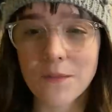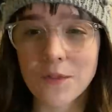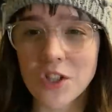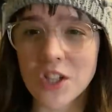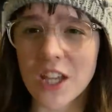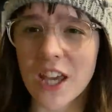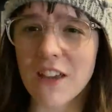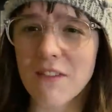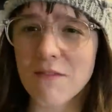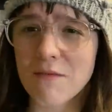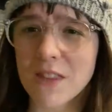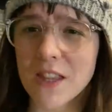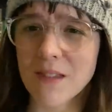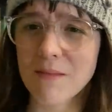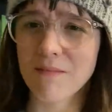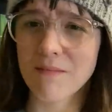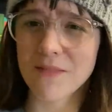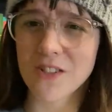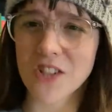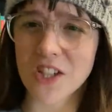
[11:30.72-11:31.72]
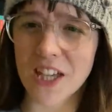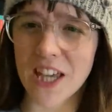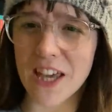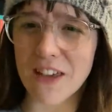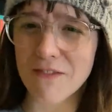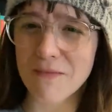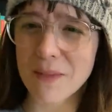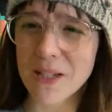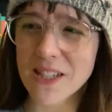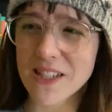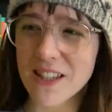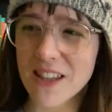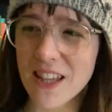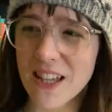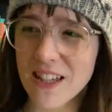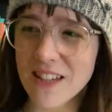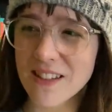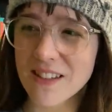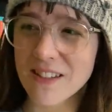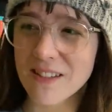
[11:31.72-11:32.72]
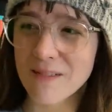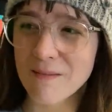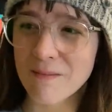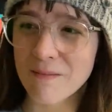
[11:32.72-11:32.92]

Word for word: She gave she gave me to this.